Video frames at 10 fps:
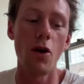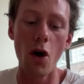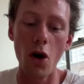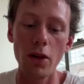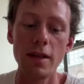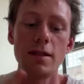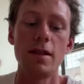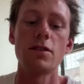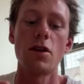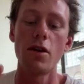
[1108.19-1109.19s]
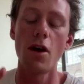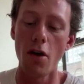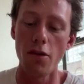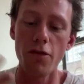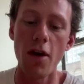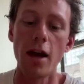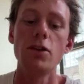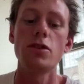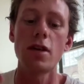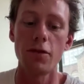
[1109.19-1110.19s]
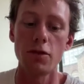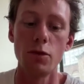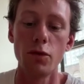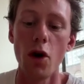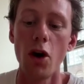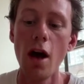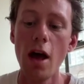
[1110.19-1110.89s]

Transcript: All these things are fine. You just have to move on.